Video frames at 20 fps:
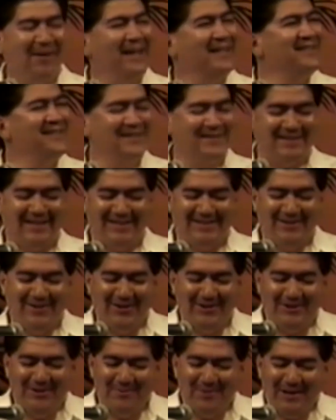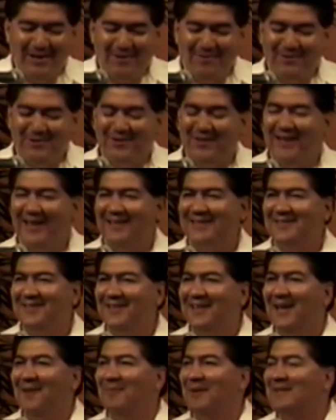it's just it's good to be here with you guys
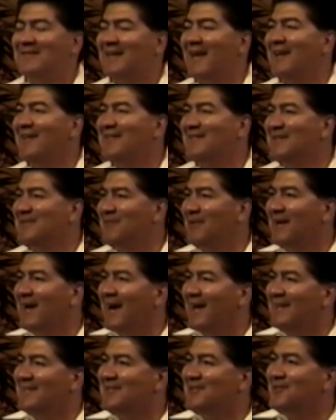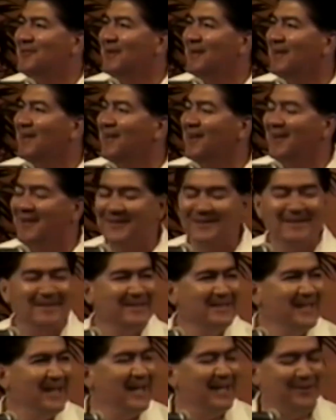today. I'm excited to see what God is doing here
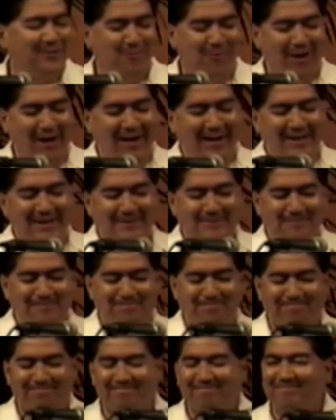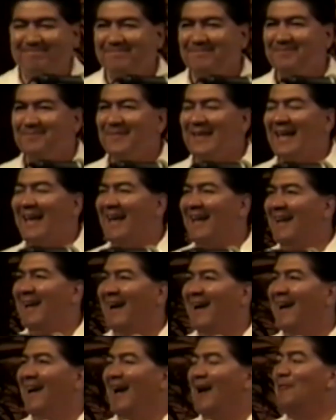at the Rock. And
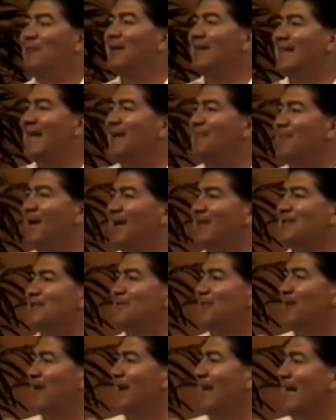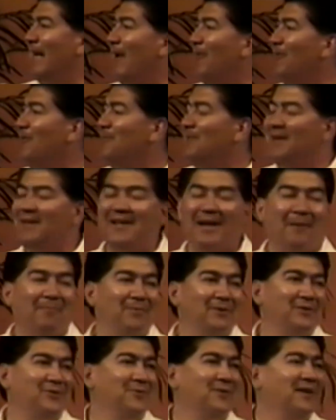uh, I want to thank Miles for allowing me the
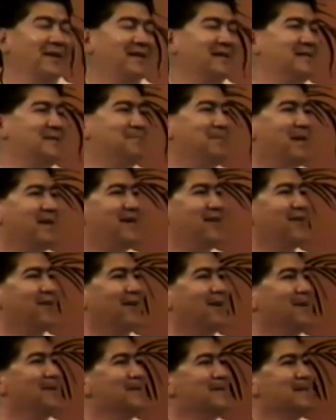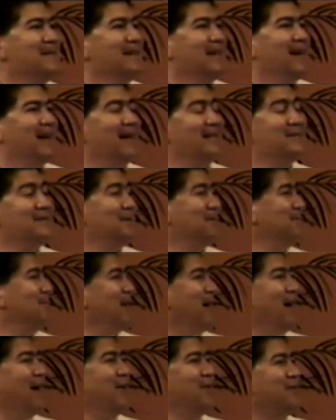opportunity to speak here. Uh, it's an
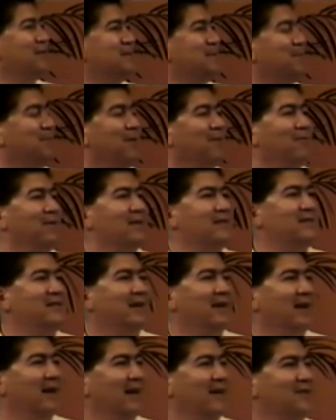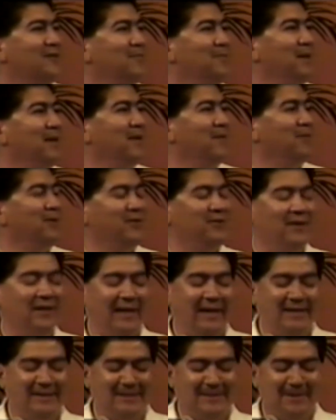honor, it's a privilege uh, to be here with you
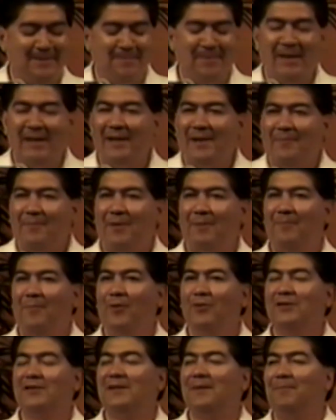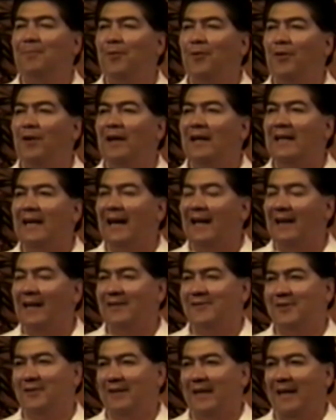guys. But most importantly, I'd
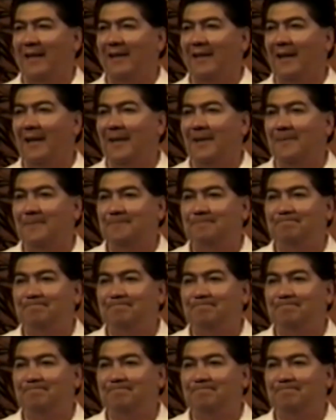like to thank God